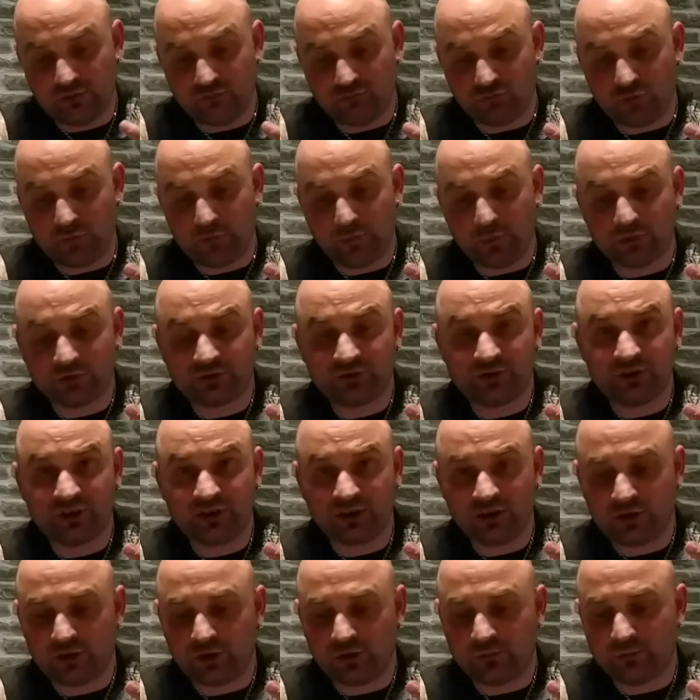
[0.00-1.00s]

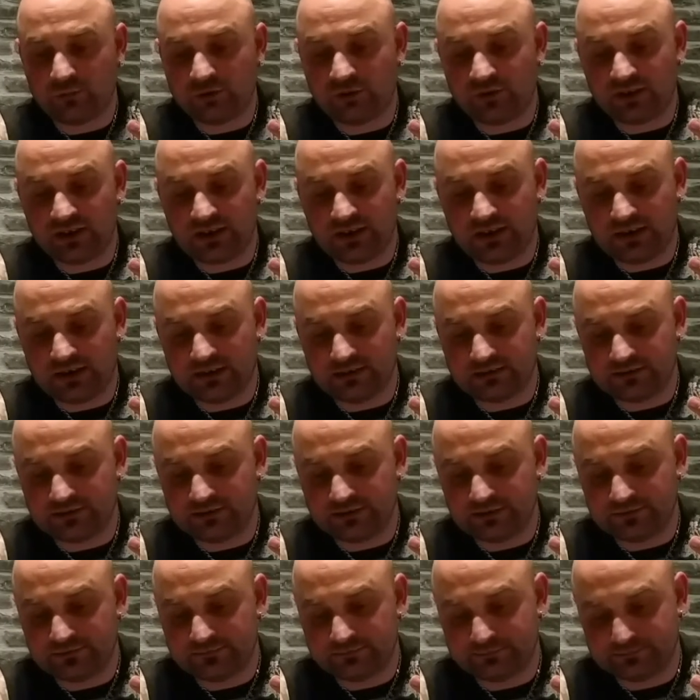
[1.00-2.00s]
Robotic Allotment
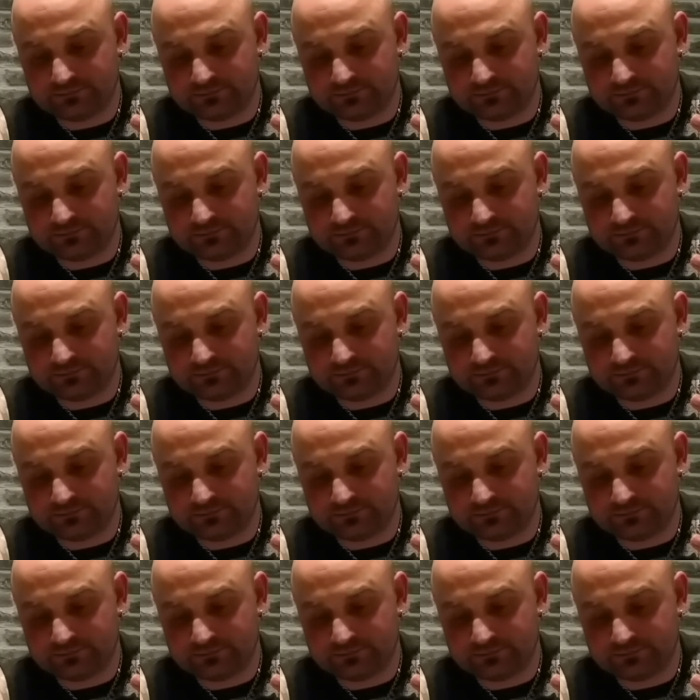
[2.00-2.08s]
Gardener,